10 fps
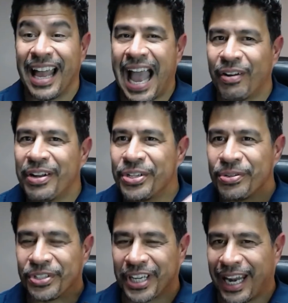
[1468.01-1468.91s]
How did
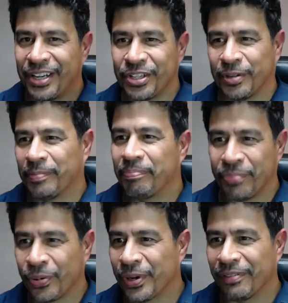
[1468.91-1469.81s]
you change your
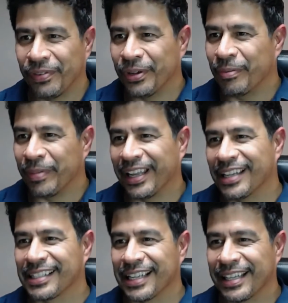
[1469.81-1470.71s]
point of view?
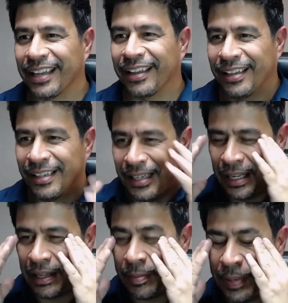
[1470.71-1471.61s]
Because I think
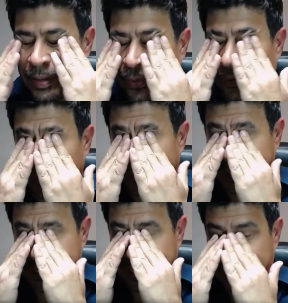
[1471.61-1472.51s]
a lot of people
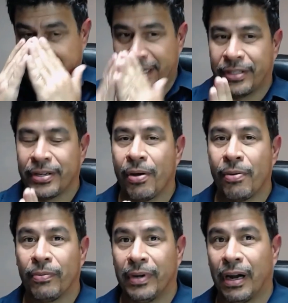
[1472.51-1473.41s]

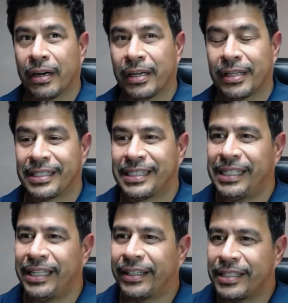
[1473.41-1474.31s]
don't
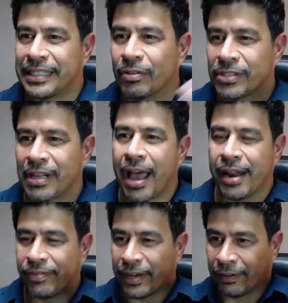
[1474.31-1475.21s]
see things outside
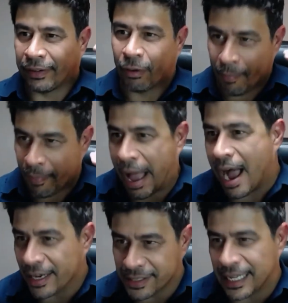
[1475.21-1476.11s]
of their little
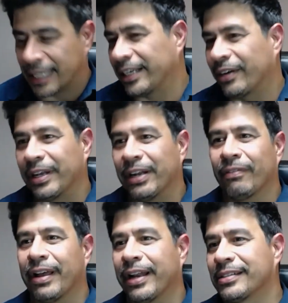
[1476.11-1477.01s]
box that they're in, right?